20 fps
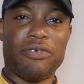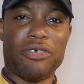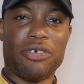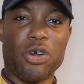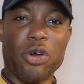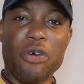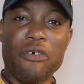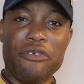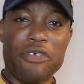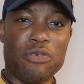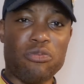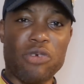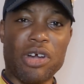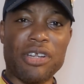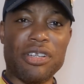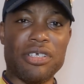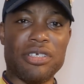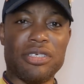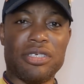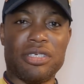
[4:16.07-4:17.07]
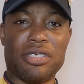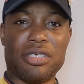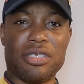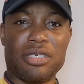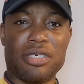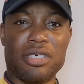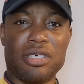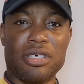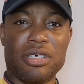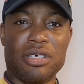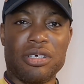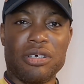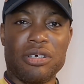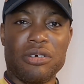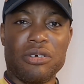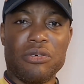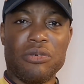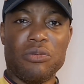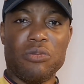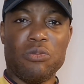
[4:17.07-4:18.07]
Go with your runners.
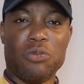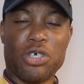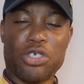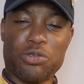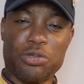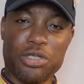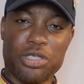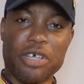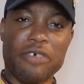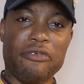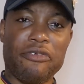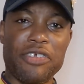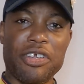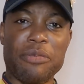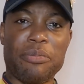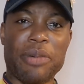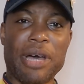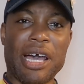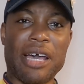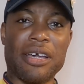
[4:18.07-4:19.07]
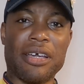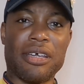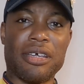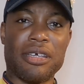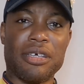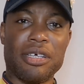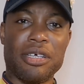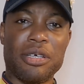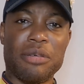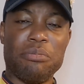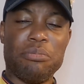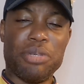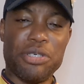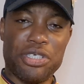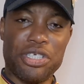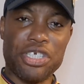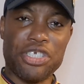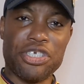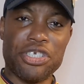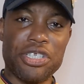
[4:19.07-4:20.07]
Watch what's over your back.
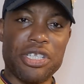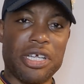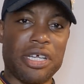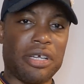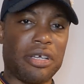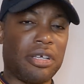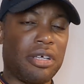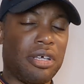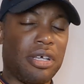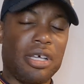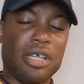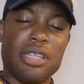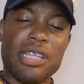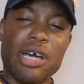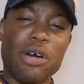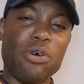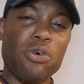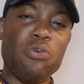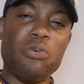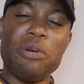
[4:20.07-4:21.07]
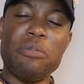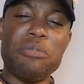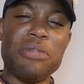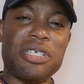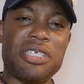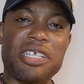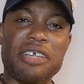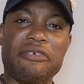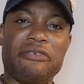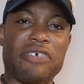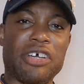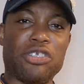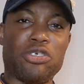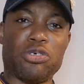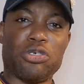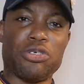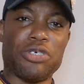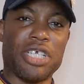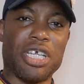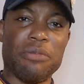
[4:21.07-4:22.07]
Positioning. That all went missing for that
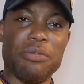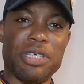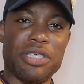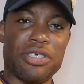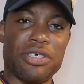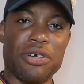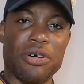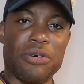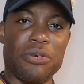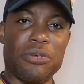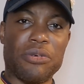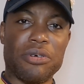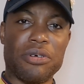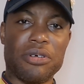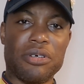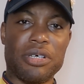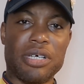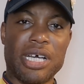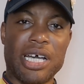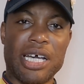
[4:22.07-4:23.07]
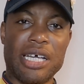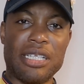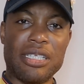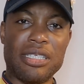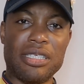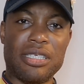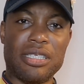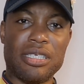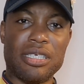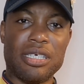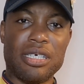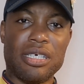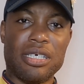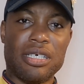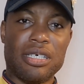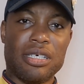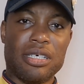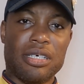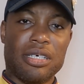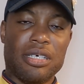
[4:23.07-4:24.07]
Joshua Kimmich goal. And
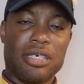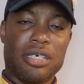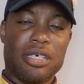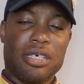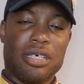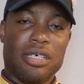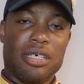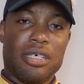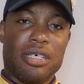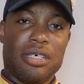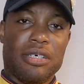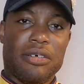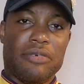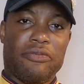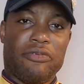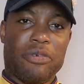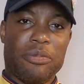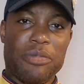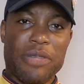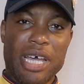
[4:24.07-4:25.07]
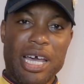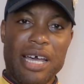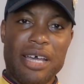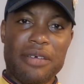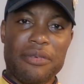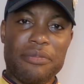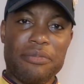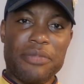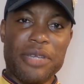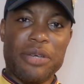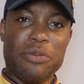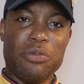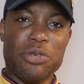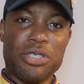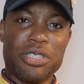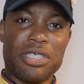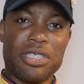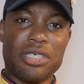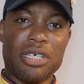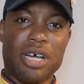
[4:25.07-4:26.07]
from that, it
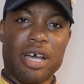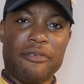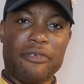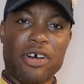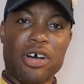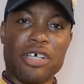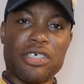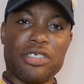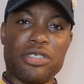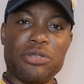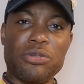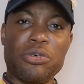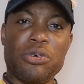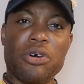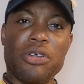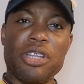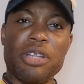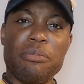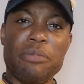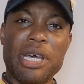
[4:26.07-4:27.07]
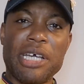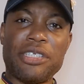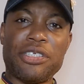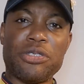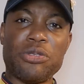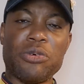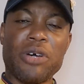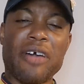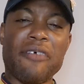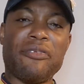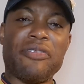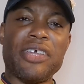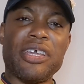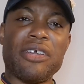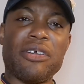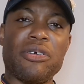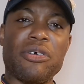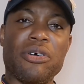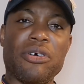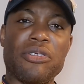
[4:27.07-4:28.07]
was, have Arsenal got the mettle? Have they
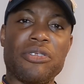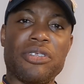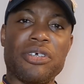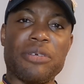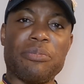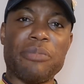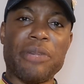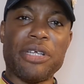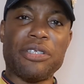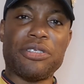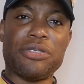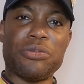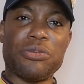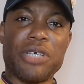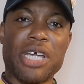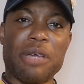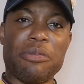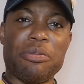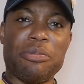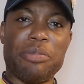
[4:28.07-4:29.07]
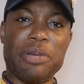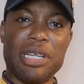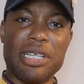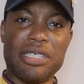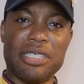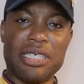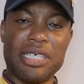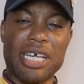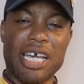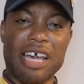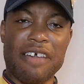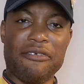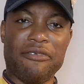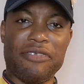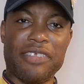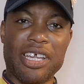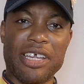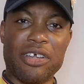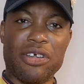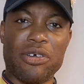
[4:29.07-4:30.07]
got the mental capability? Have
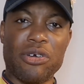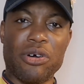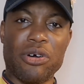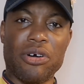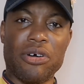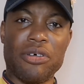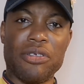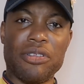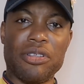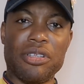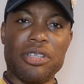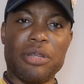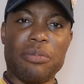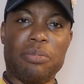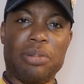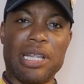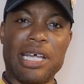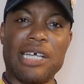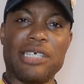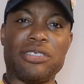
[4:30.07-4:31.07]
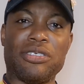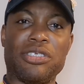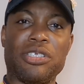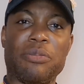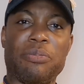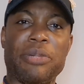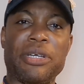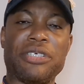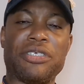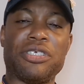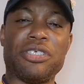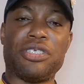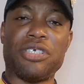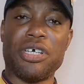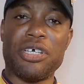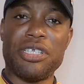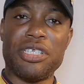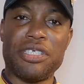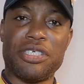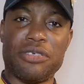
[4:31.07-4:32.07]
they got the players on the pitch to
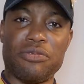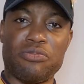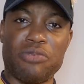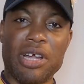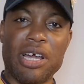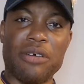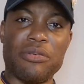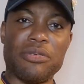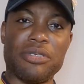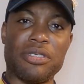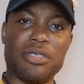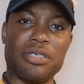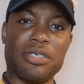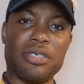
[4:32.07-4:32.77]
turn this around?